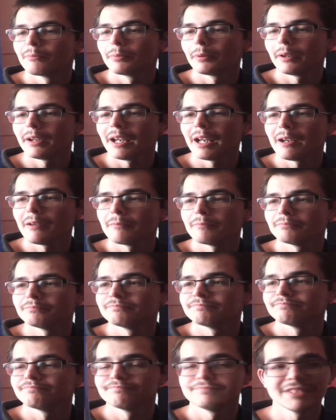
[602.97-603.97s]
But
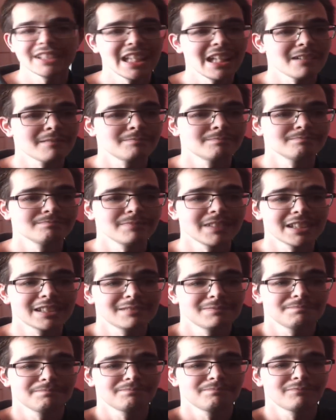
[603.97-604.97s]
yeah,
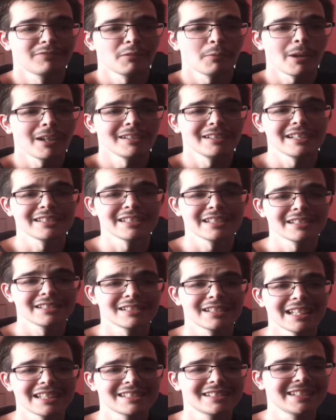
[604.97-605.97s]
it's for what it
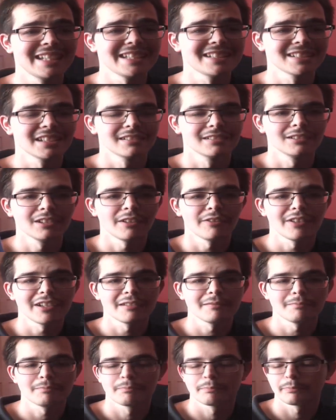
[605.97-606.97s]
is. It's decent.
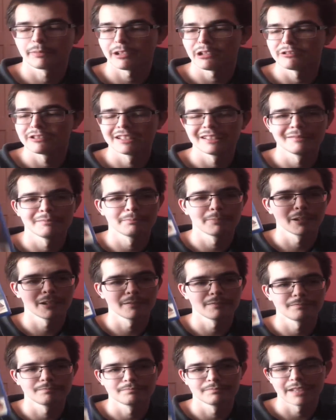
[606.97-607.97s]
Nothing brilliant,
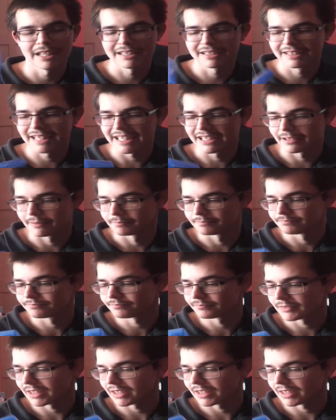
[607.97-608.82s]
but it's decent.